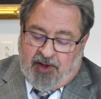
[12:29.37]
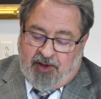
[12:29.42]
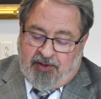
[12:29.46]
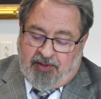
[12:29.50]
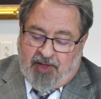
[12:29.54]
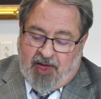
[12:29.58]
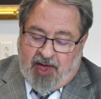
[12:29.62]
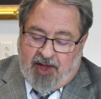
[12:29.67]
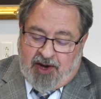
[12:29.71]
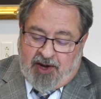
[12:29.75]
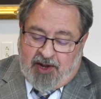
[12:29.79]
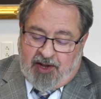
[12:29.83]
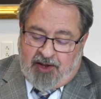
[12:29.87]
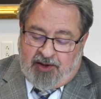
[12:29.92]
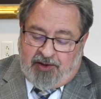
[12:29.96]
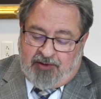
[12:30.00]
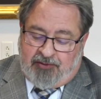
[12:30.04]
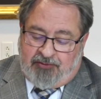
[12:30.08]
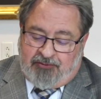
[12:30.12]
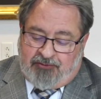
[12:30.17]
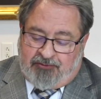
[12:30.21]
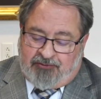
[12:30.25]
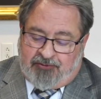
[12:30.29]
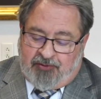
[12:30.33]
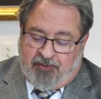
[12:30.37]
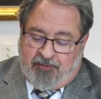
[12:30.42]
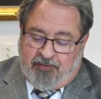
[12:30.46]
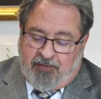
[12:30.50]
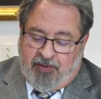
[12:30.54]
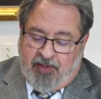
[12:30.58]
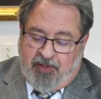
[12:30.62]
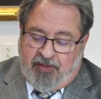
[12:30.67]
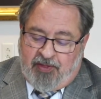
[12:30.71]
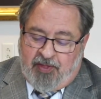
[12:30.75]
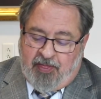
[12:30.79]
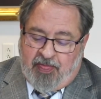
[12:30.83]
that is,
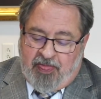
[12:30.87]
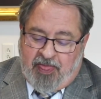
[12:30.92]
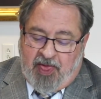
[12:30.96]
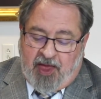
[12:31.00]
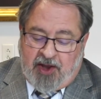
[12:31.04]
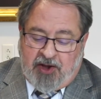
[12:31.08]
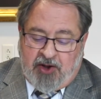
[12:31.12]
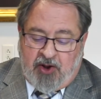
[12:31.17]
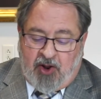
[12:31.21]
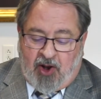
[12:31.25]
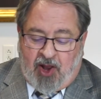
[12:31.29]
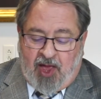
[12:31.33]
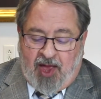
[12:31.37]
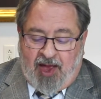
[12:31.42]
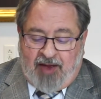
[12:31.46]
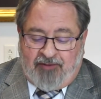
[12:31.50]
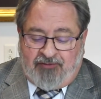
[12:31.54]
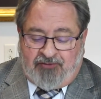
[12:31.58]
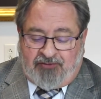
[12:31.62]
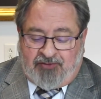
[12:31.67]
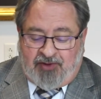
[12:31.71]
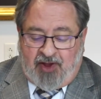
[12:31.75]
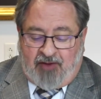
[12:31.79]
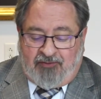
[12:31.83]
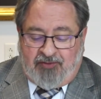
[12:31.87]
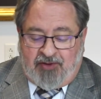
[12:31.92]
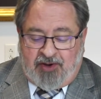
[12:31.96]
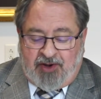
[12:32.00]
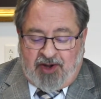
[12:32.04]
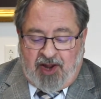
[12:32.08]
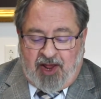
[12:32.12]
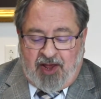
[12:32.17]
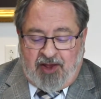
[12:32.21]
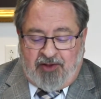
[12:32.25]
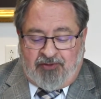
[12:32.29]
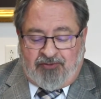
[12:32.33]
then you'll have 7
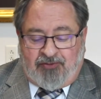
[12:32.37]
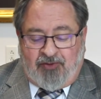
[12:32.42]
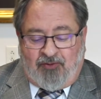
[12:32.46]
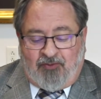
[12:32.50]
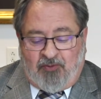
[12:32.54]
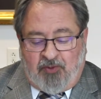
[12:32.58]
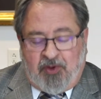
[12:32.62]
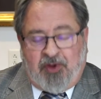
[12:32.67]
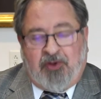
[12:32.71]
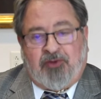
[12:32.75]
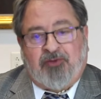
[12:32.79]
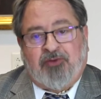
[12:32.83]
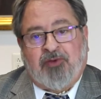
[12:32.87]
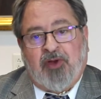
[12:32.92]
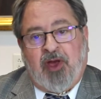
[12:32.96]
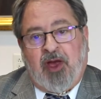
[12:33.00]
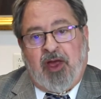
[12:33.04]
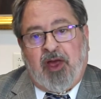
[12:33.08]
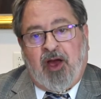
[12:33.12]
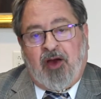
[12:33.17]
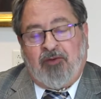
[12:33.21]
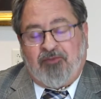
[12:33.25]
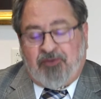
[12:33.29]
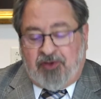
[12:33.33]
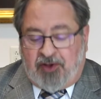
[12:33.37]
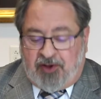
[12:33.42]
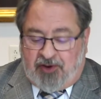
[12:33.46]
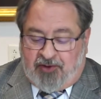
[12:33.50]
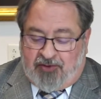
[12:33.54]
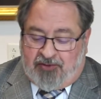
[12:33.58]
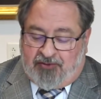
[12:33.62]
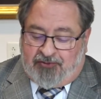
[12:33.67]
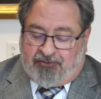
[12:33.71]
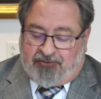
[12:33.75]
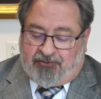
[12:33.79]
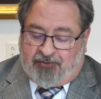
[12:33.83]
days of weeks of
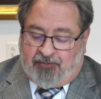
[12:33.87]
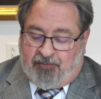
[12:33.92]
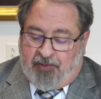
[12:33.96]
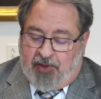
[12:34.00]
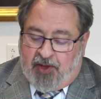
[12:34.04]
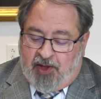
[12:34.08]
years.